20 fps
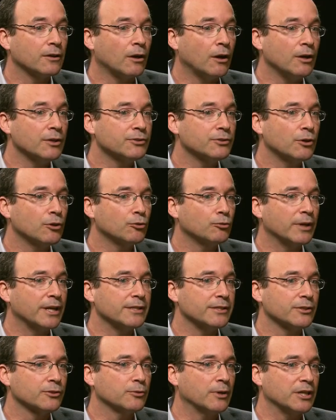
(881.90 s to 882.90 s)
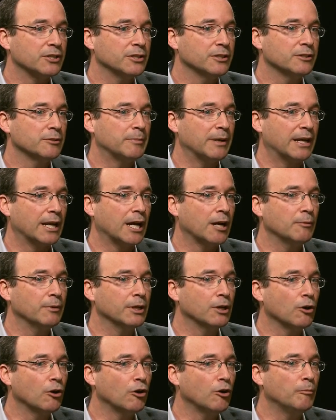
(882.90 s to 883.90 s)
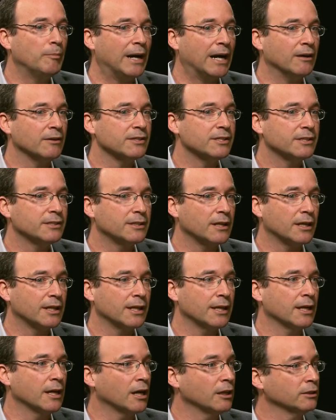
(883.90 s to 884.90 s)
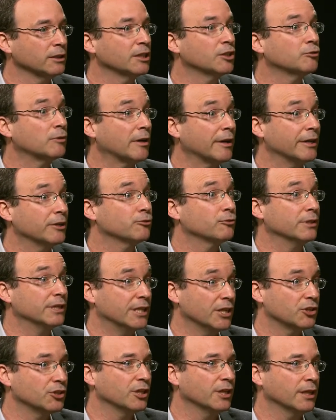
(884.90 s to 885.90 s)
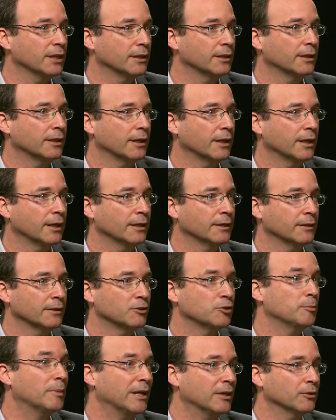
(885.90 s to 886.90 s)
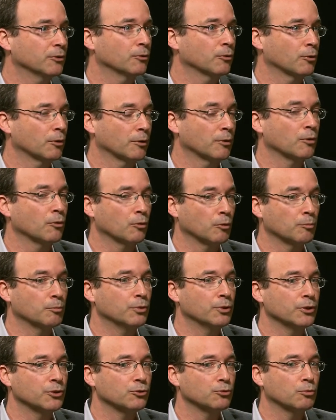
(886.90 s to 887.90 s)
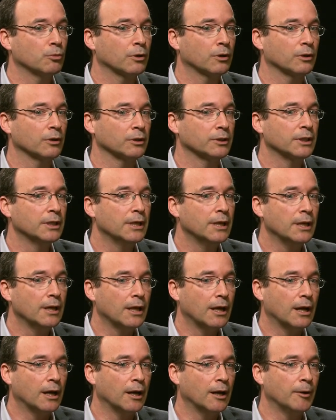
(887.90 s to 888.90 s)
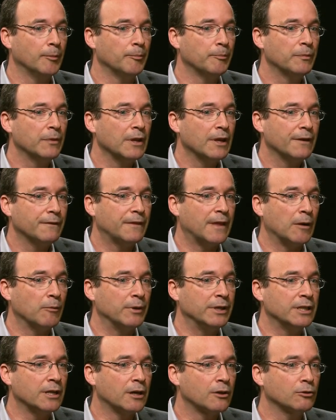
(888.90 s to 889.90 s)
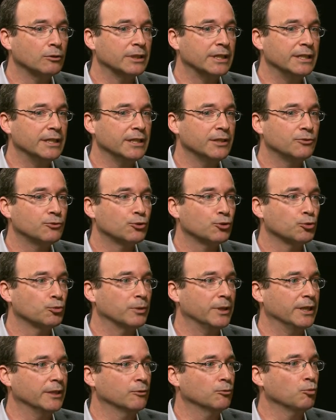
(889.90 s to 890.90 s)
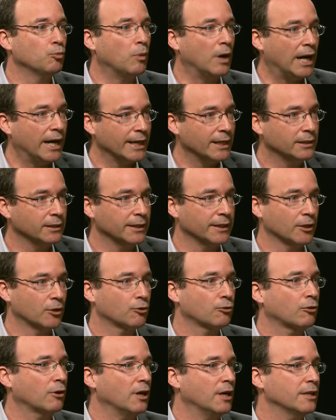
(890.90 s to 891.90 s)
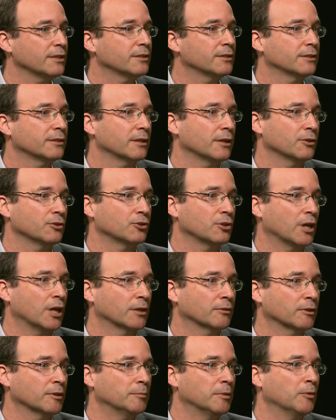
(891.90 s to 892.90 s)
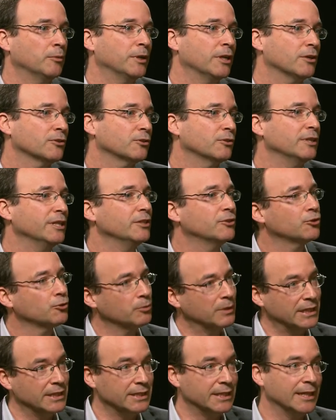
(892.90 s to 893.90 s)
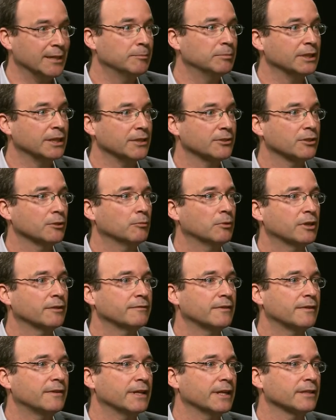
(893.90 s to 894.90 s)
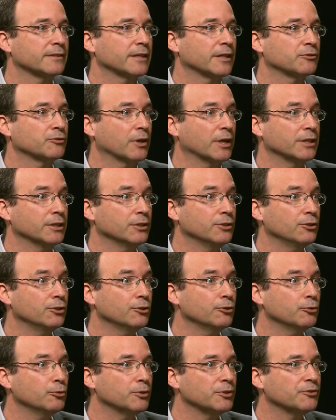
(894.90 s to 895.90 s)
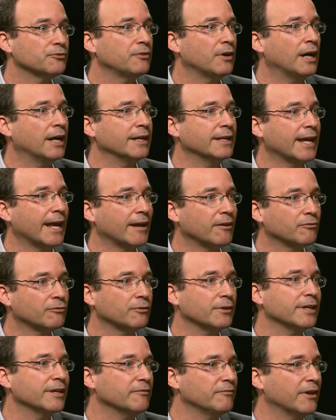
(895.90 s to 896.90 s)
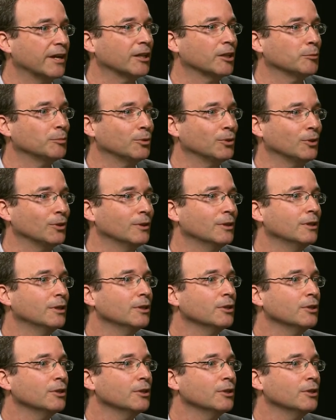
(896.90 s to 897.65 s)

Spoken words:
it also raises questions about how we go about studying a literary tradition in the Tibetan or Buddhist world. That we not only need to read widely across a genre, but we also need to read deeply. So one of the things I tried to do was find every available